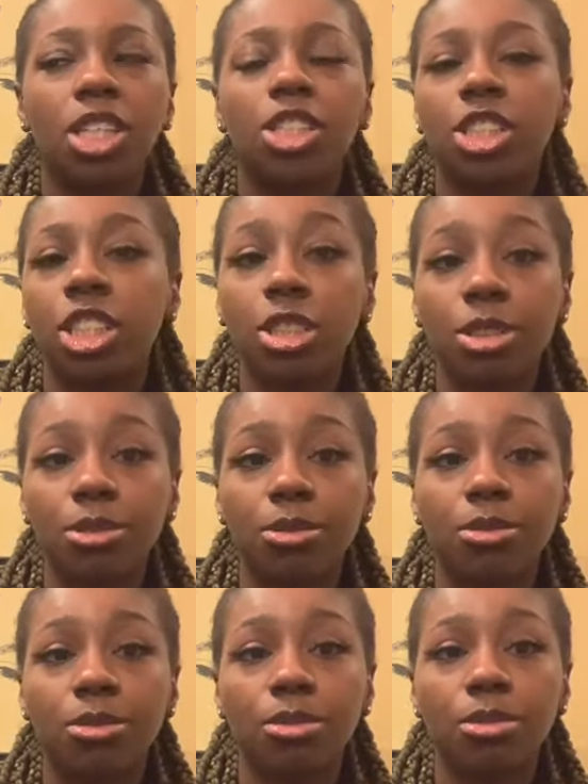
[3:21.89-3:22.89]
she knew
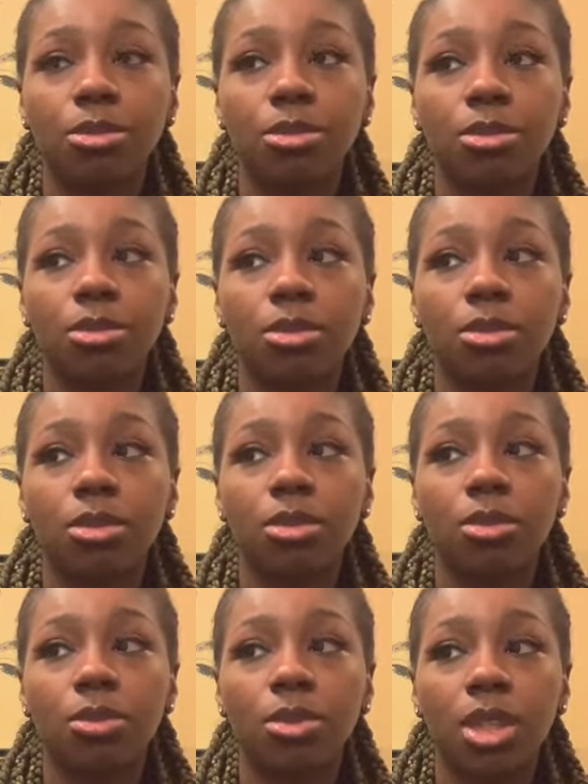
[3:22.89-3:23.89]

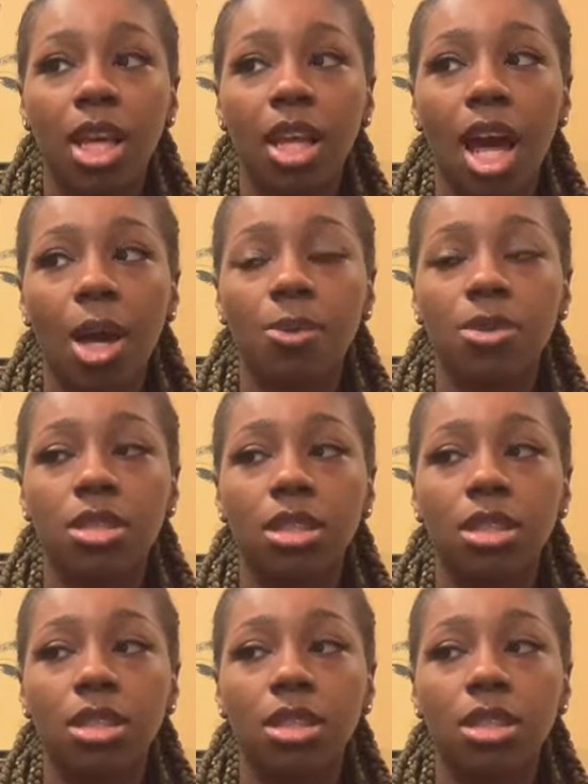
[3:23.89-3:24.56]
that I was